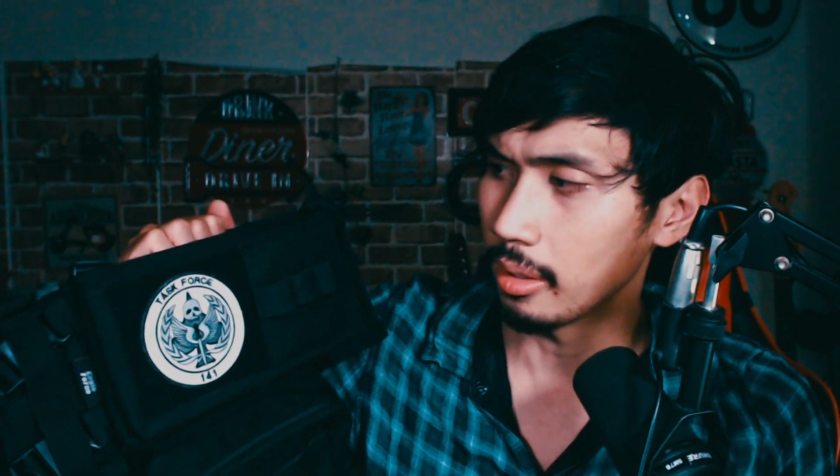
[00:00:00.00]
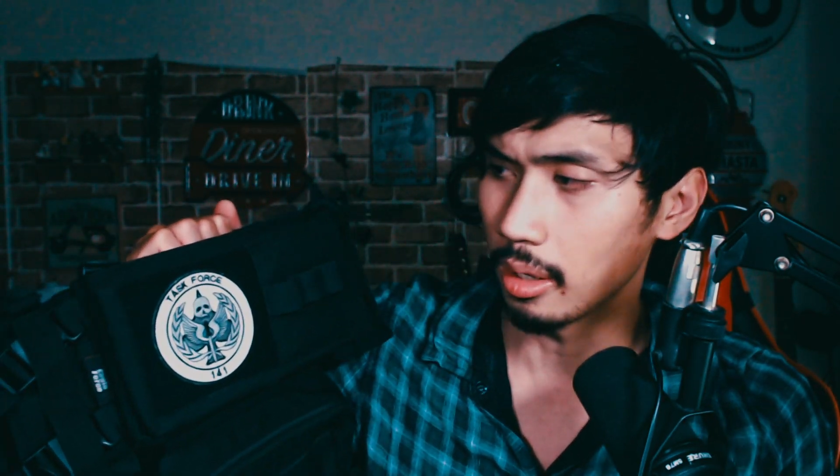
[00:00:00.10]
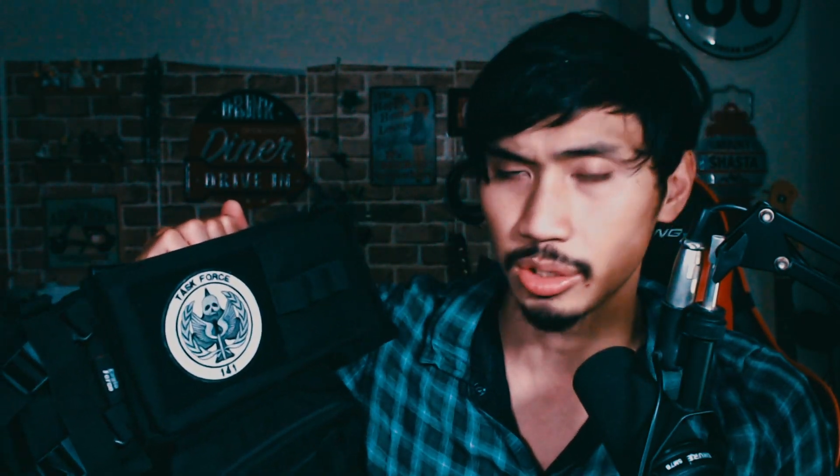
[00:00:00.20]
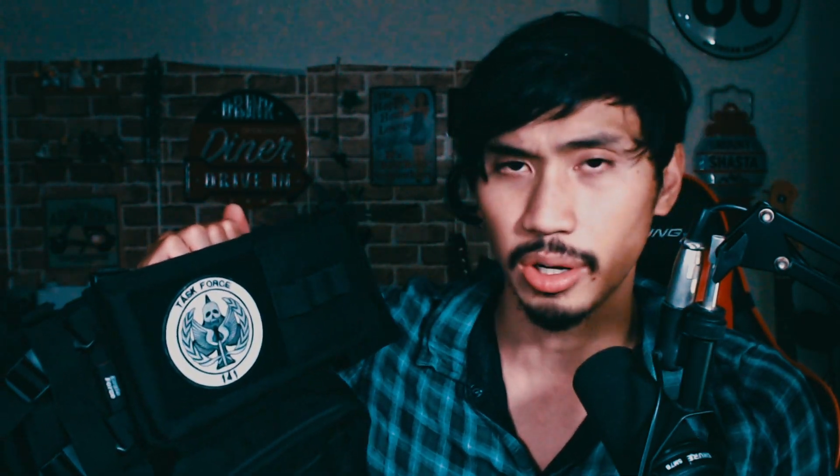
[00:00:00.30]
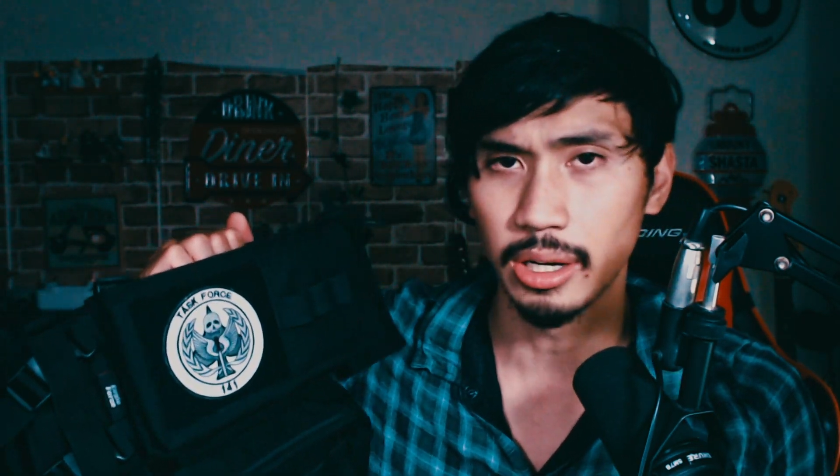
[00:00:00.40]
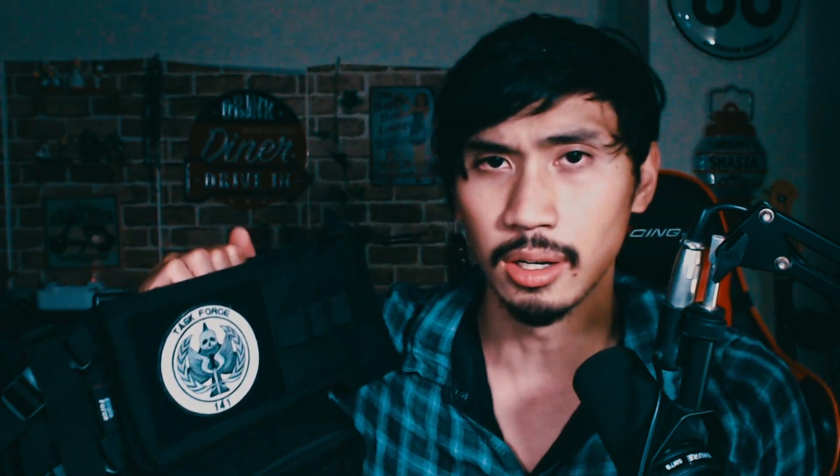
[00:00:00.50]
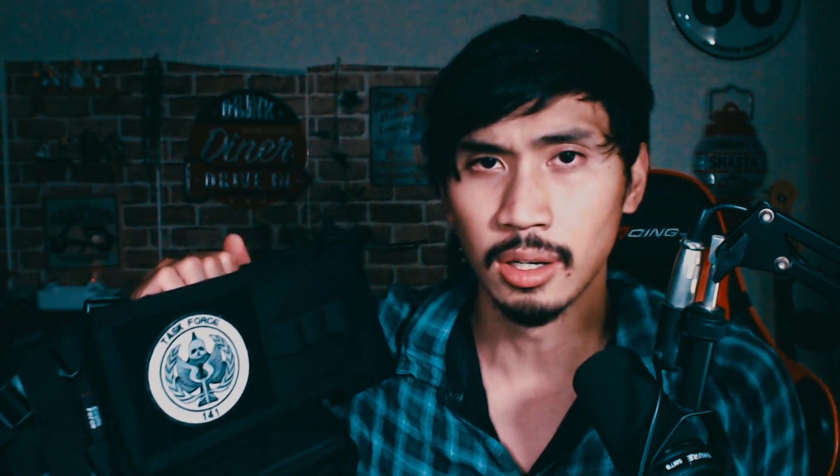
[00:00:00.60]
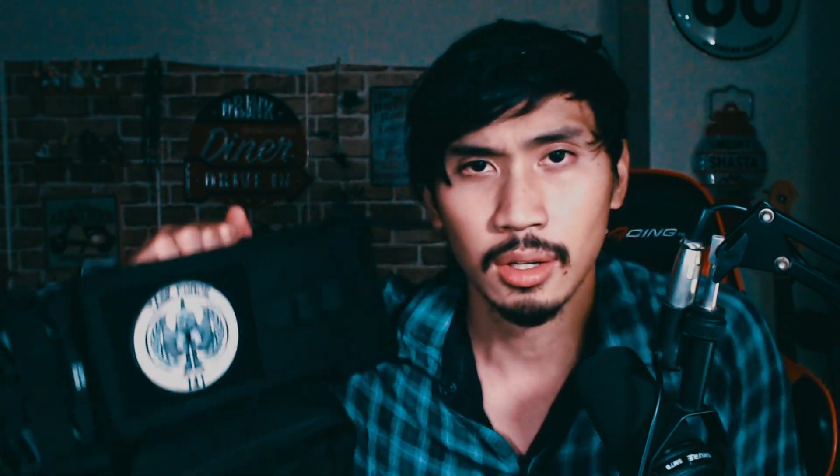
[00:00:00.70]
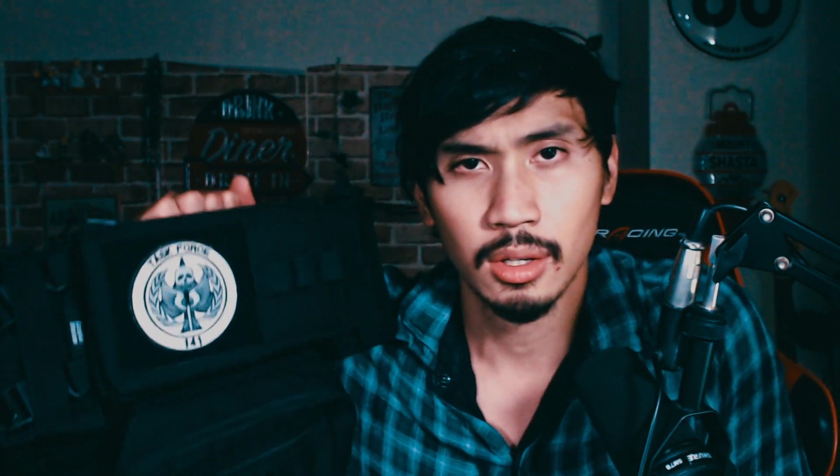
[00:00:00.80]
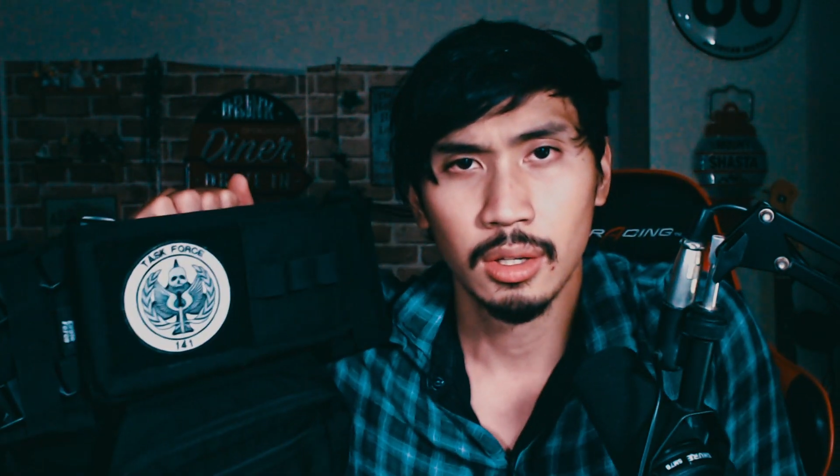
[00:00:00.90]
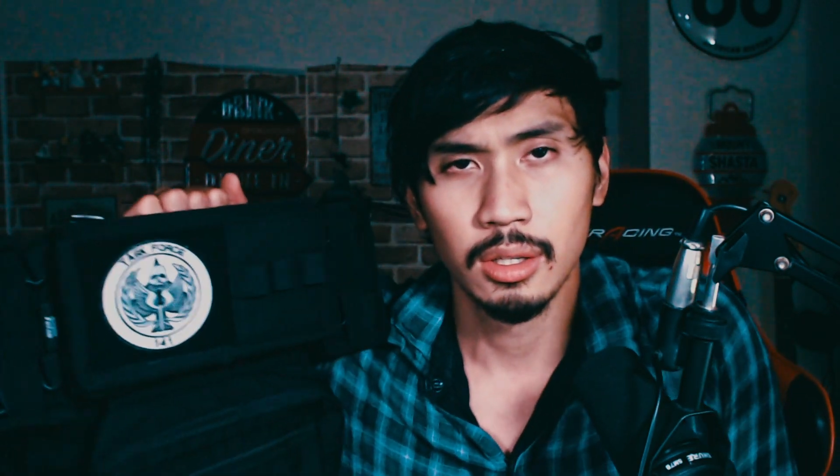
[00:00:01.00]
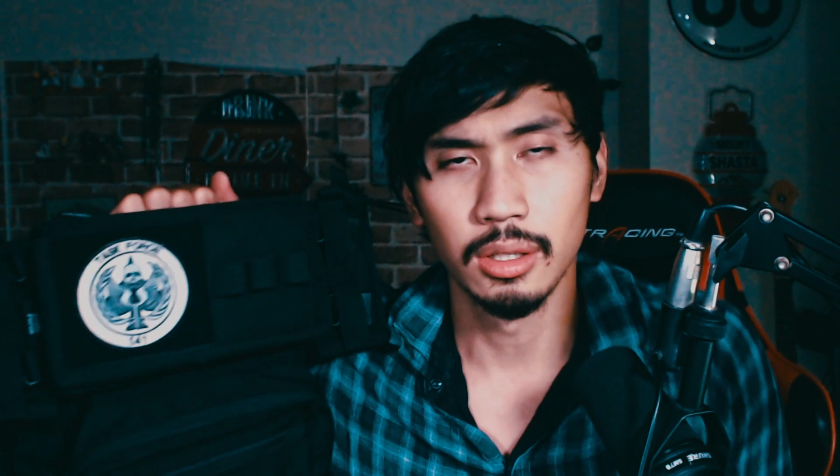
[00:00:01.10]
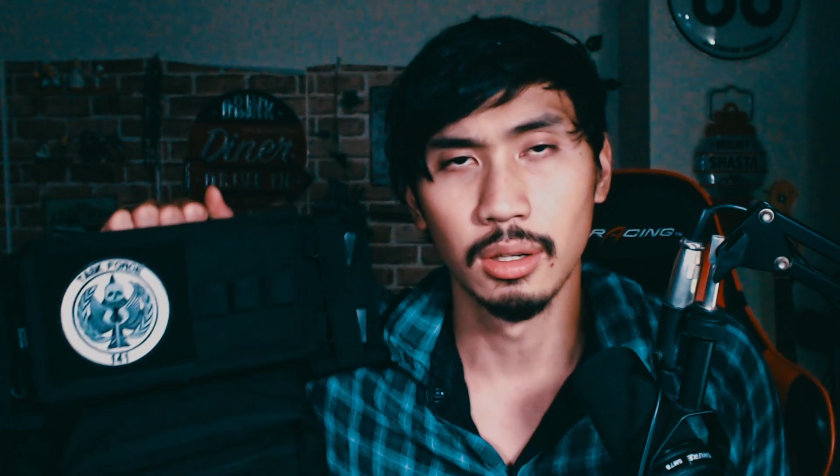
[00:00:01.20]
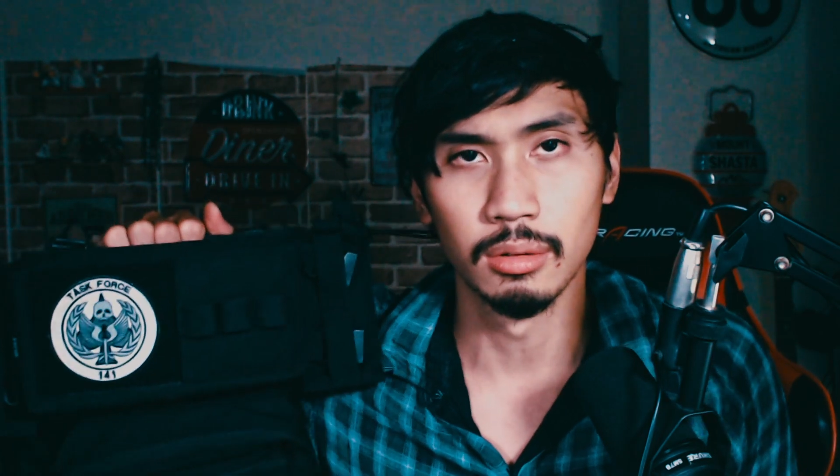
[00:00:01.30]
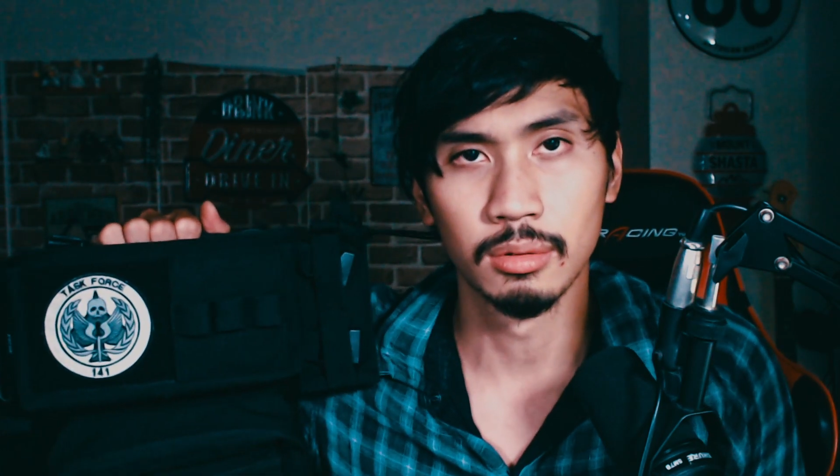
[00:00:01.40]
not trying
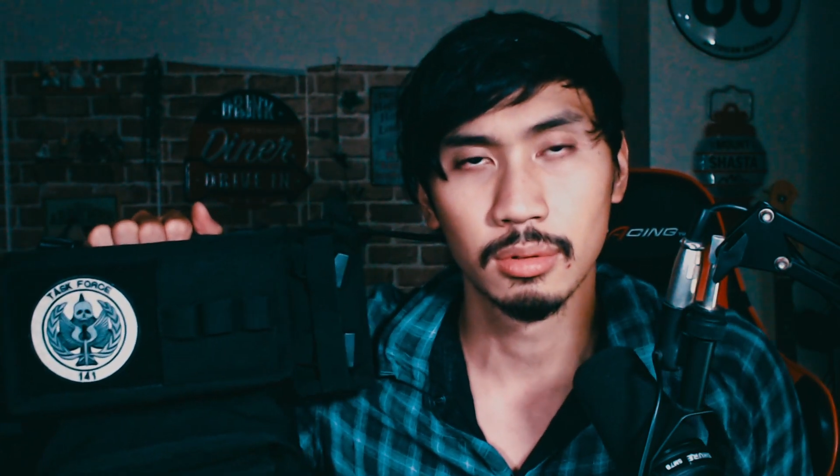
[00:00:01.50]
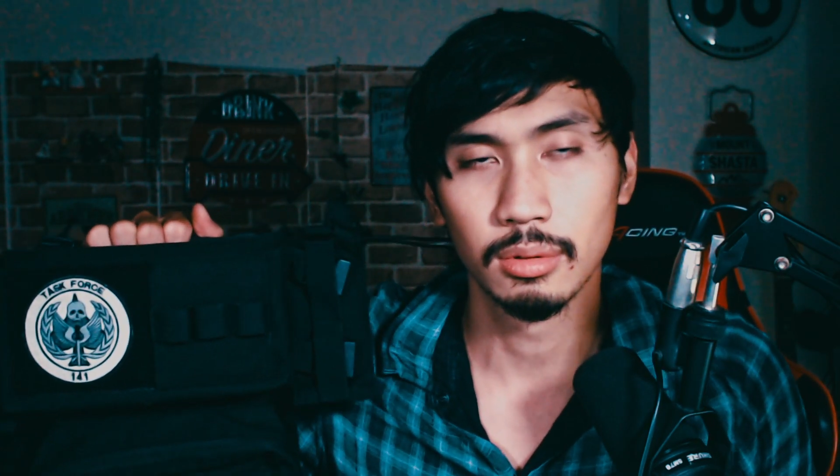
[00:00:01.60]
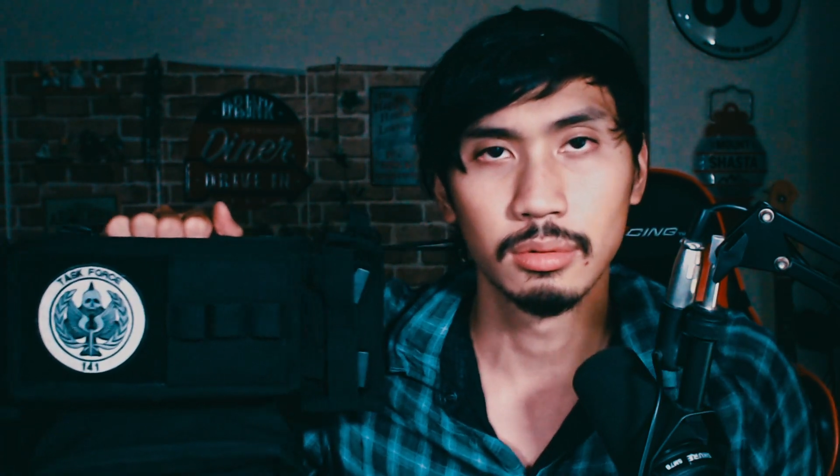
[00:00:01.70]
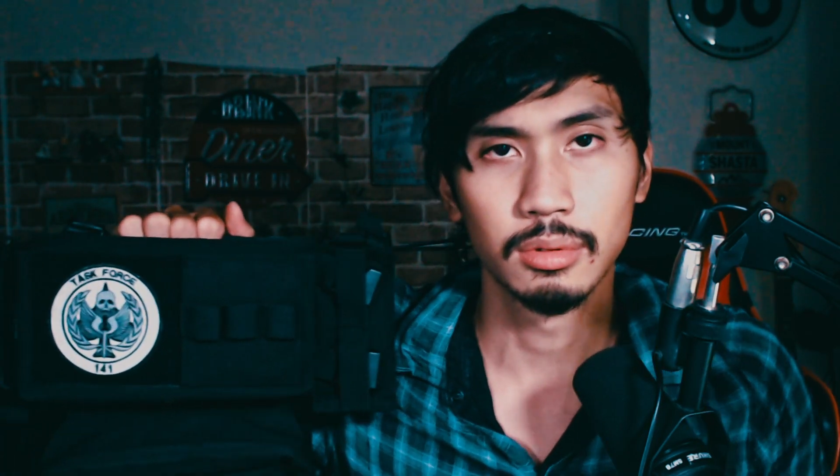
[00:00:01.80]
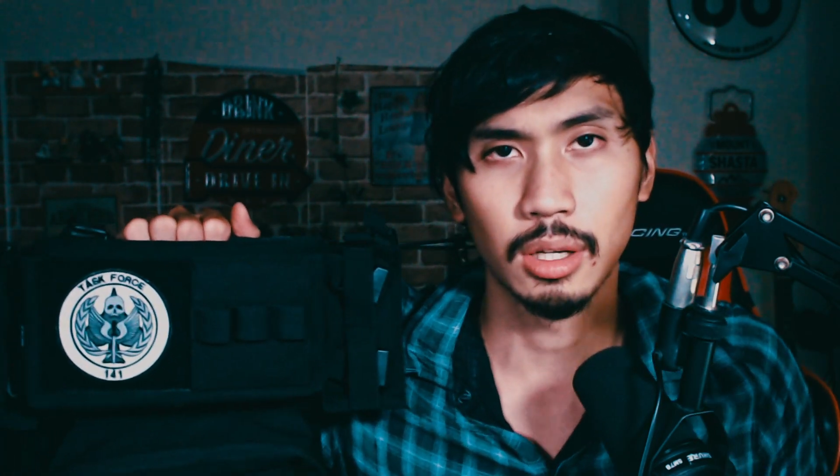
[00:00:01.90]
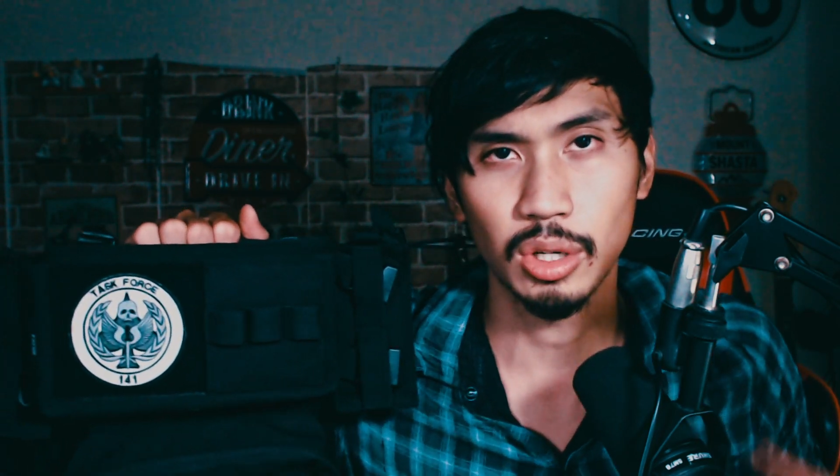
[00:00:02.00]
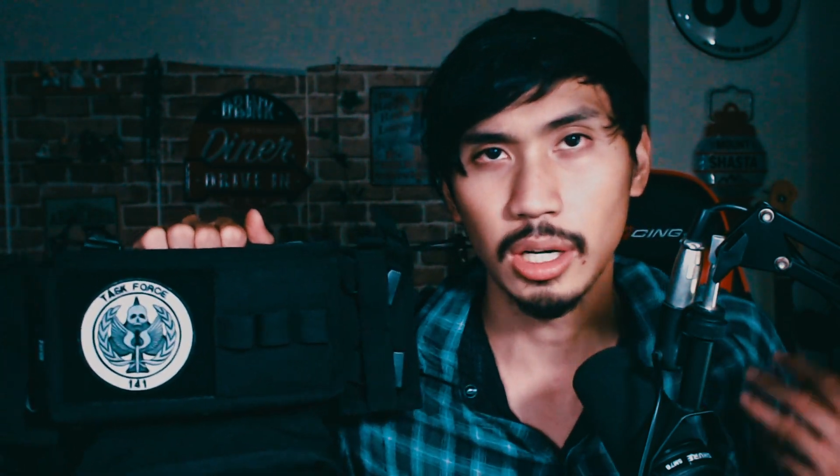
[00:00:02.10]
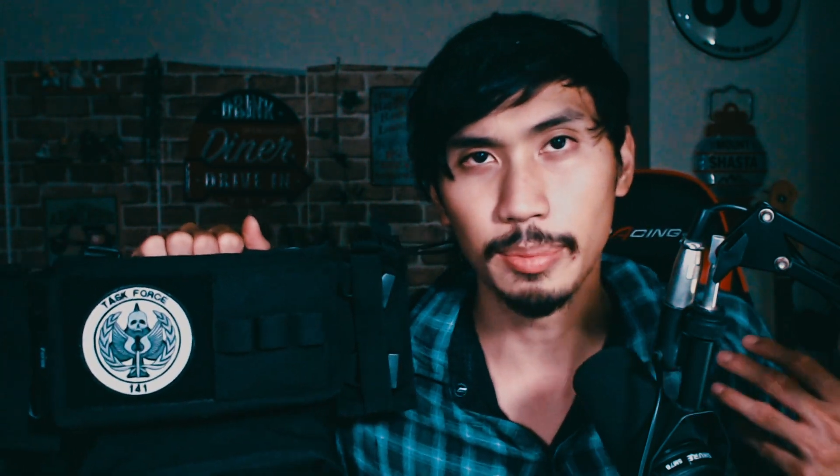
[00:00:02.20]
to